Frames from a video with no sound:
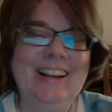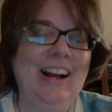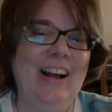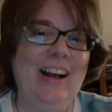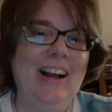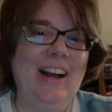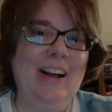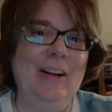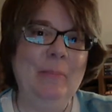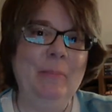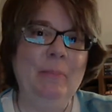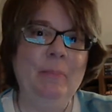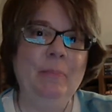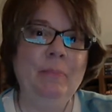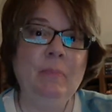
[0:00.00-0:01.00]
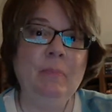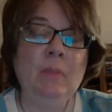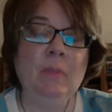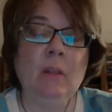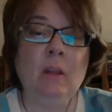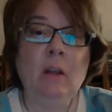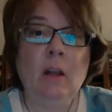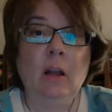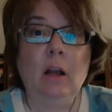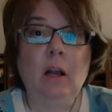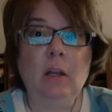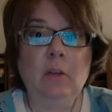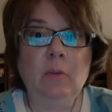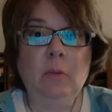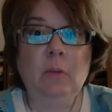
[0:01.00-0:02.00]
Um,
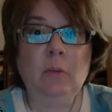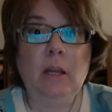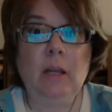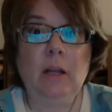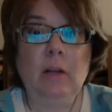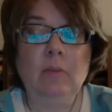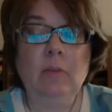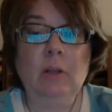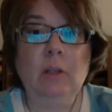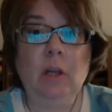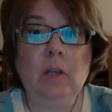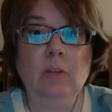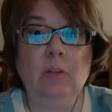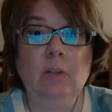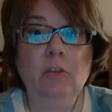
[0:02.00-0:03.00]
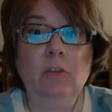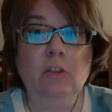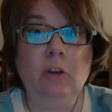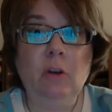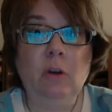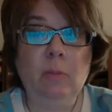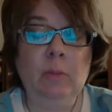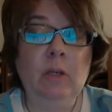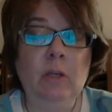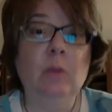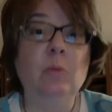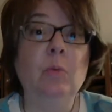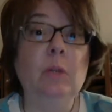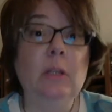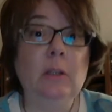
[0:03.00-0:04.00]
I don't have a lot to show. I
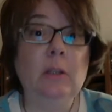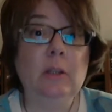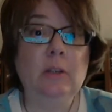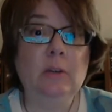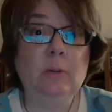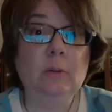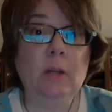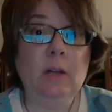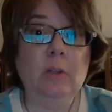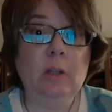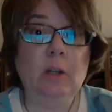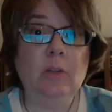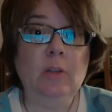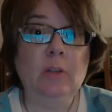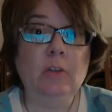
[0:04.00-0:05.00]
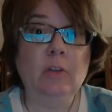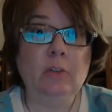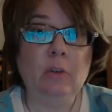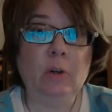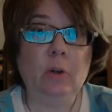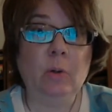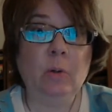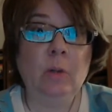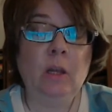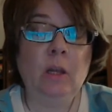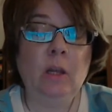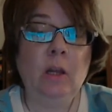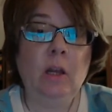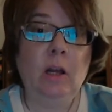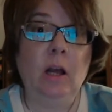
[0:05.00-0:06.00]
really don't have a lot to show.
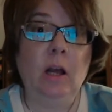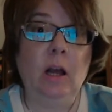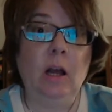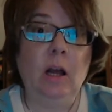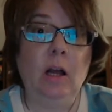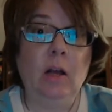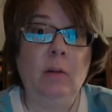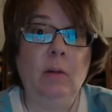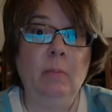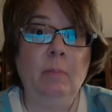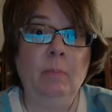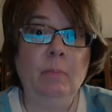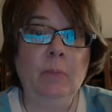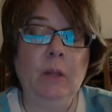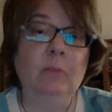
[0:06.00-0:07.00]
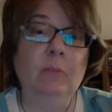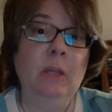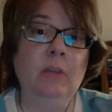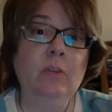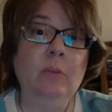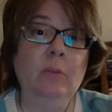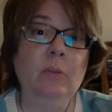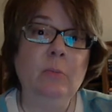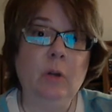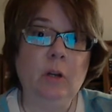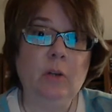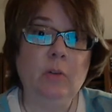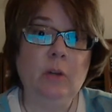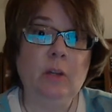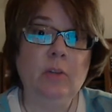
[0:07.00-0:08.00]
I've made some
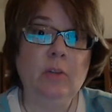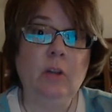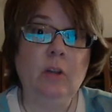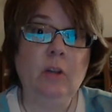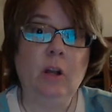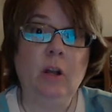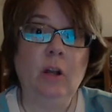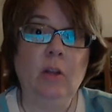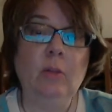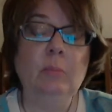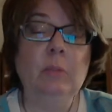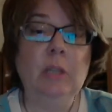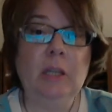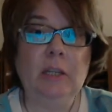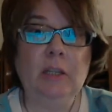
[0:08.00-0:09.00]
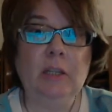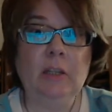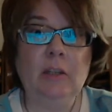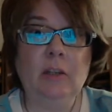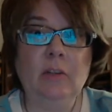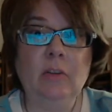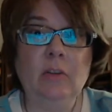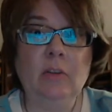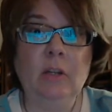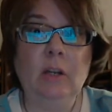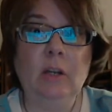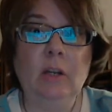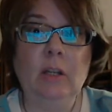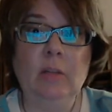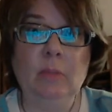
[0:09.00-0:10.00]
progress on the blanket that
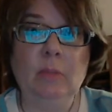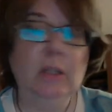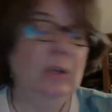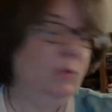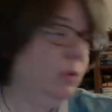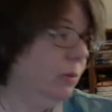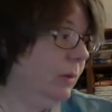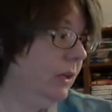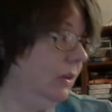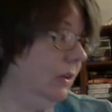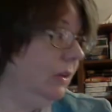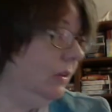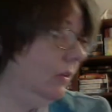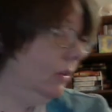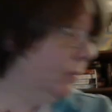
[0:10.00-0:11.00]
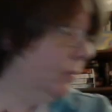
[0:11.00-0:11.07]
I am making for my niece's